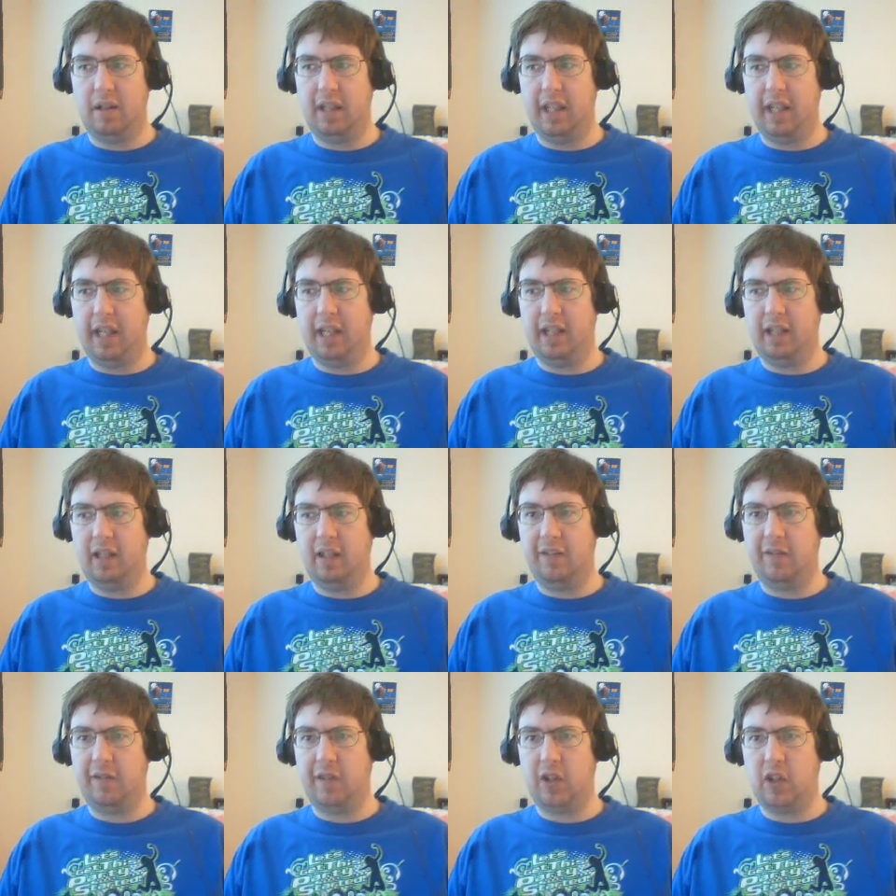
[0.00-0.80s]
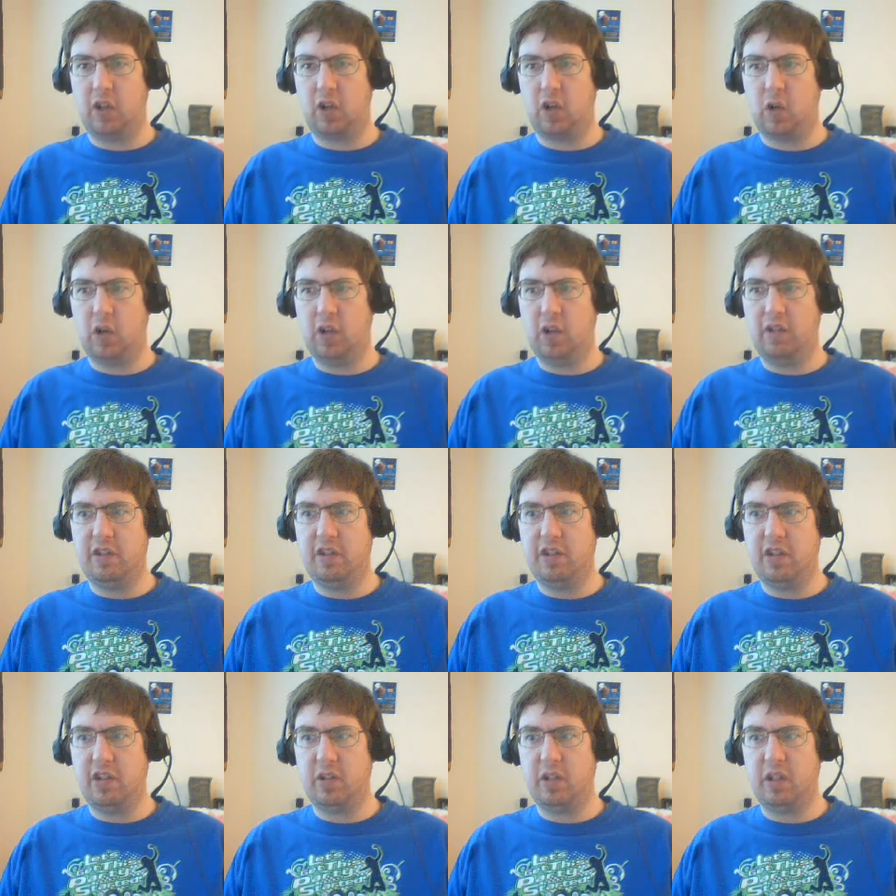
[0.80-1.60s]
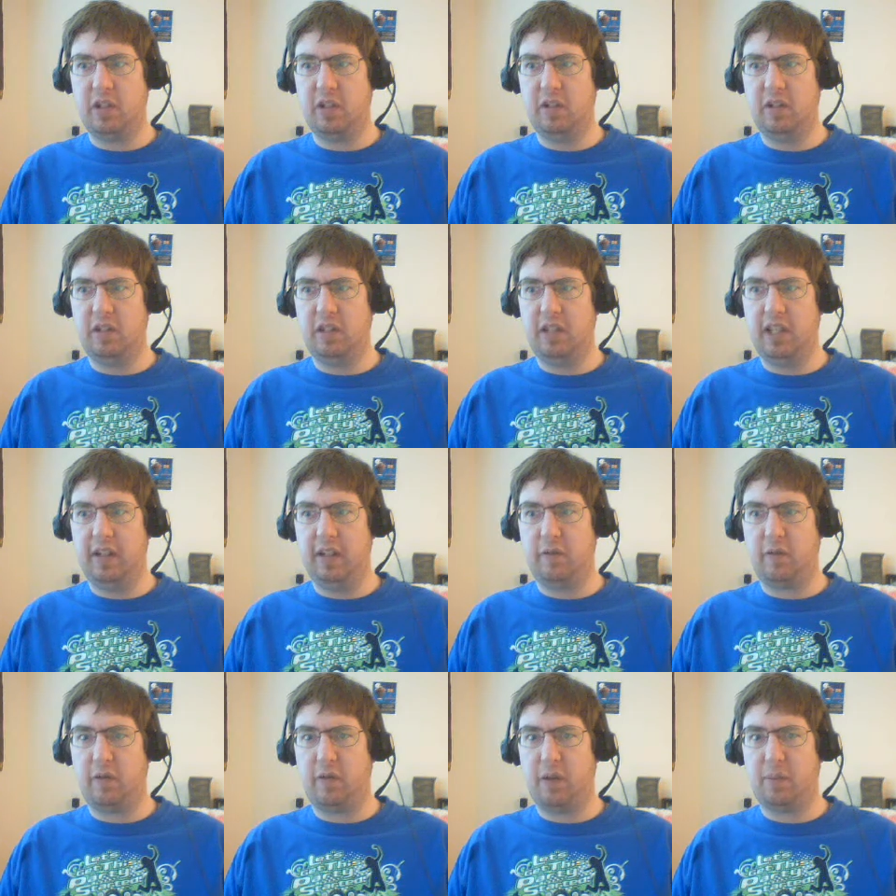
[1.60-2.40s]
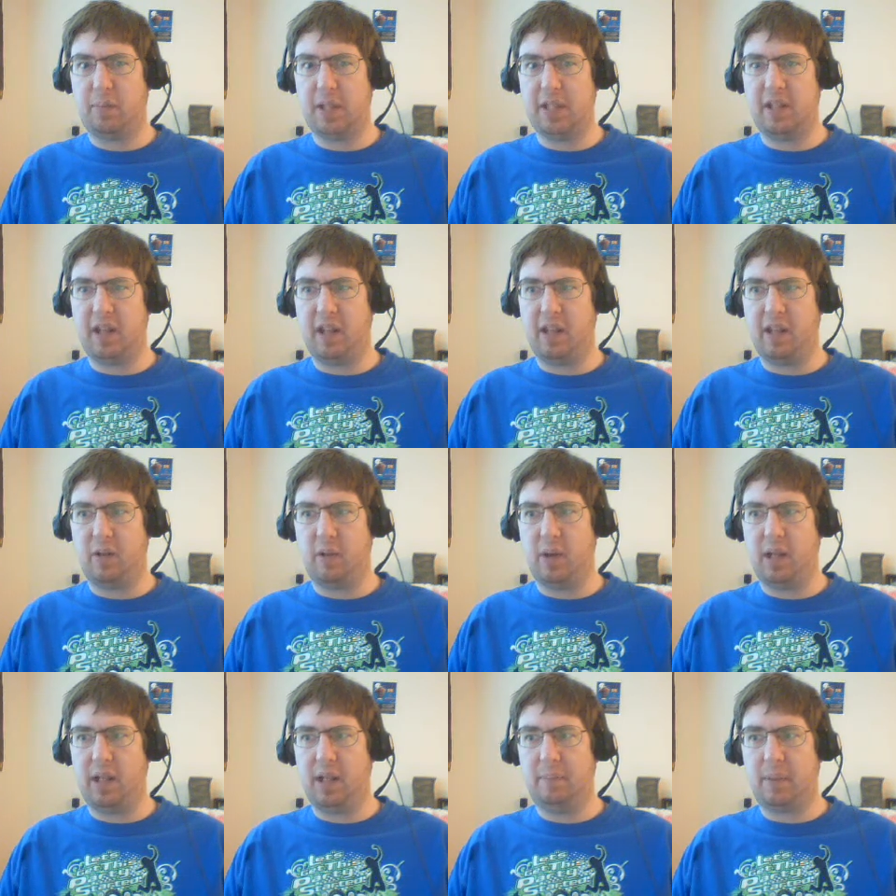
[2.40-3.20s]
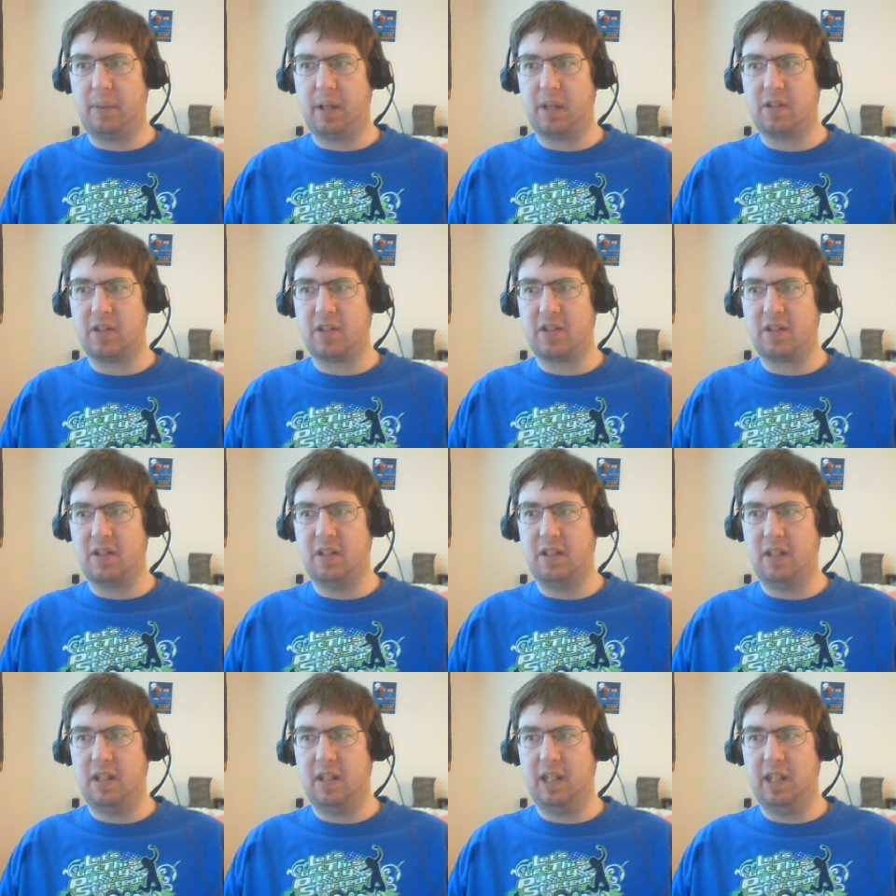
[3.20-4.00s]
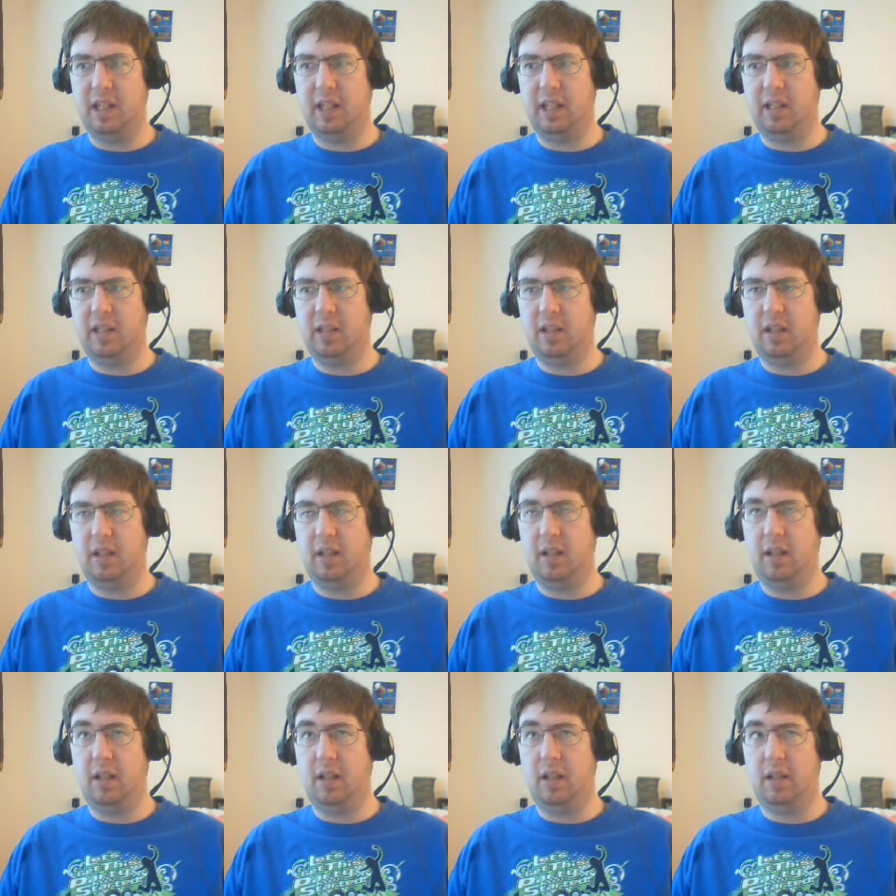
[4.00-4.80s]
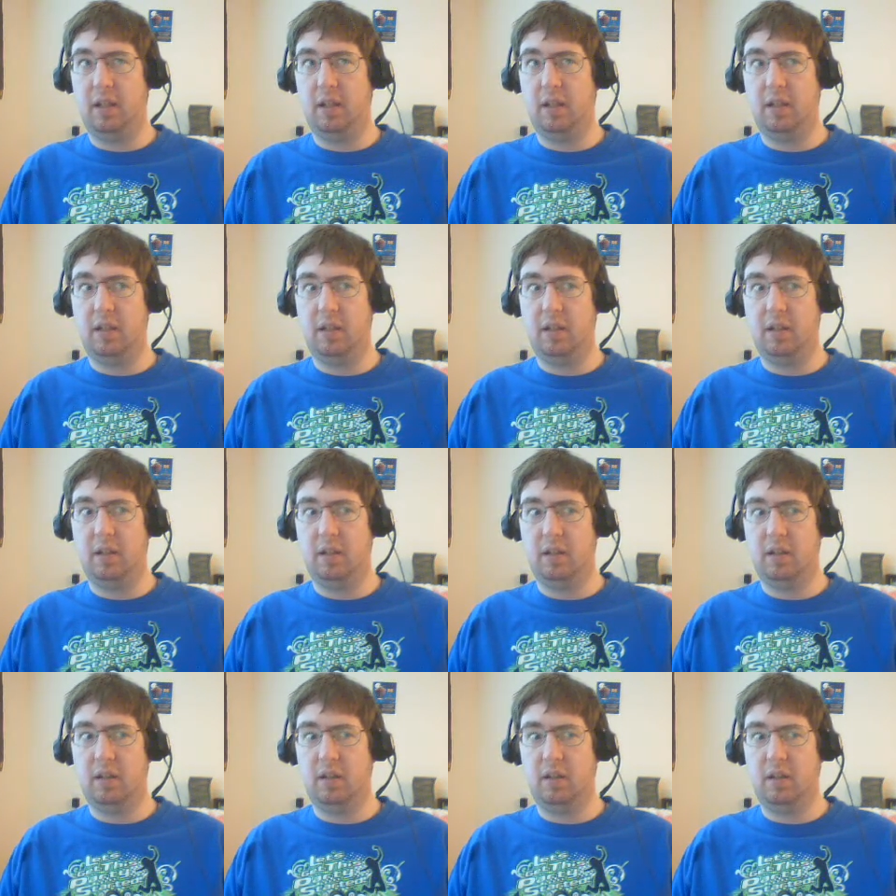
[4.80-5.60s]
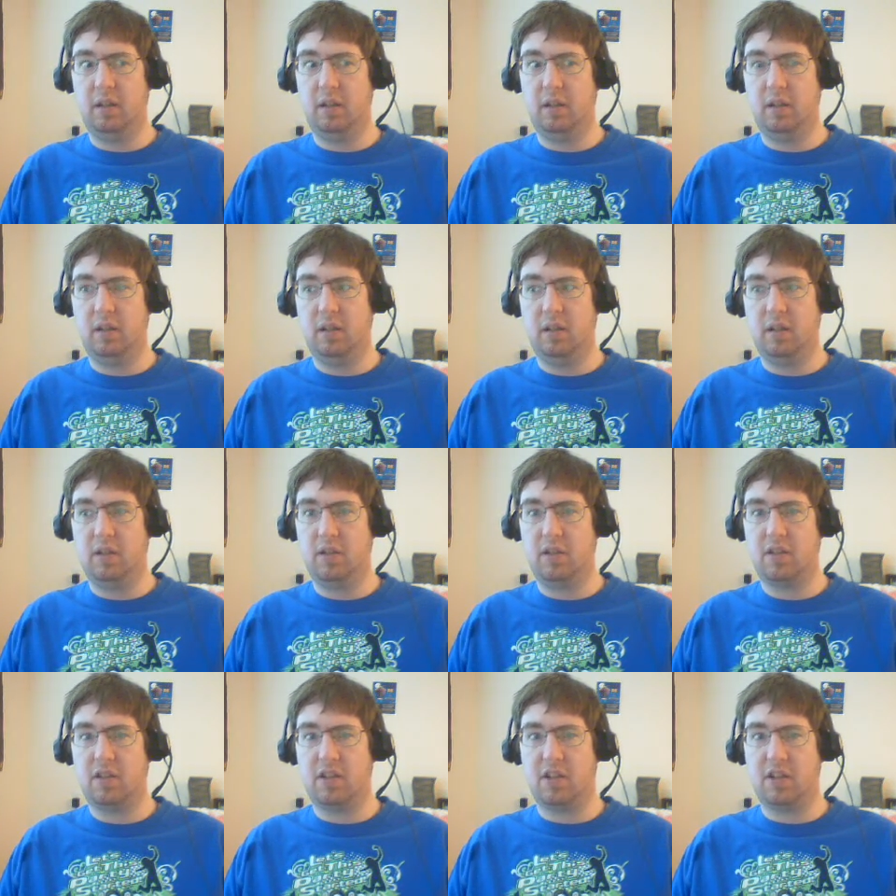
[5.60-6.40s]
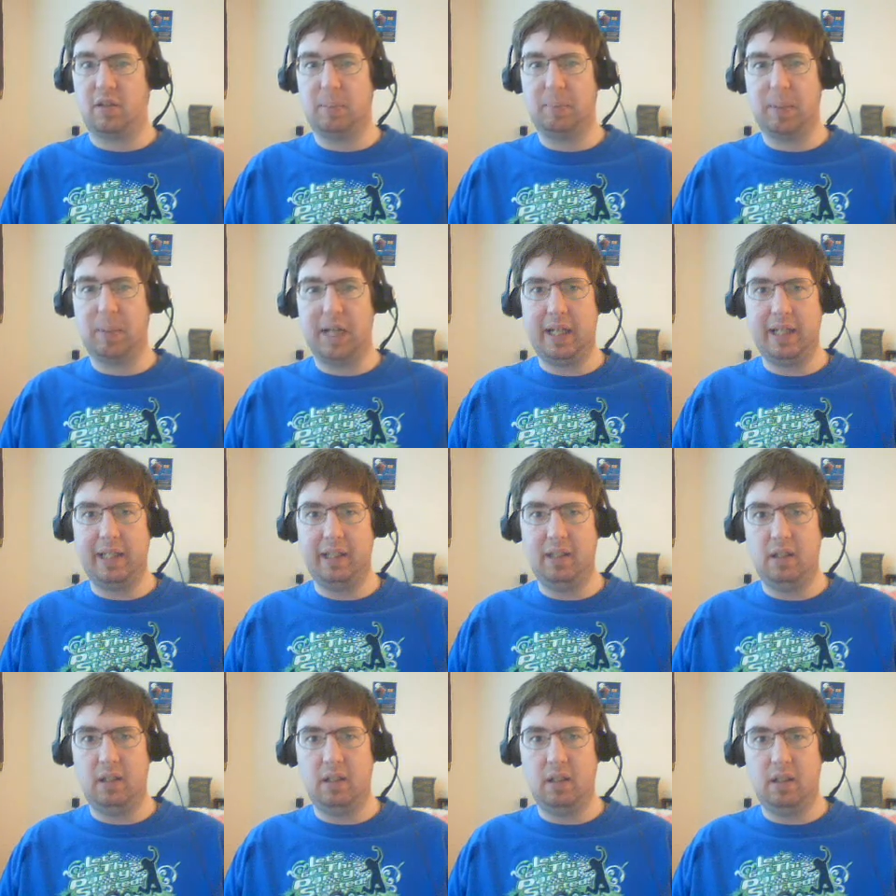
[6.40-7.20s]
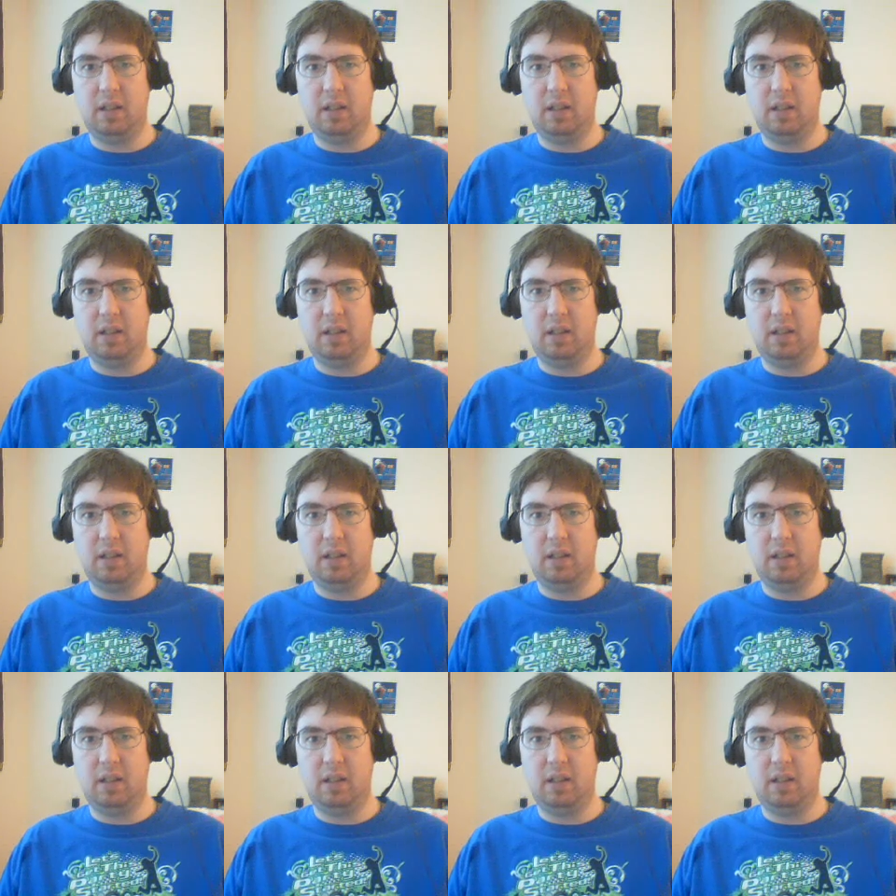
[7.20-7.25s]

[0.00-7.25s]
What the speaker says: that if you're Horde you could get from a Dalaran person in Silverpine.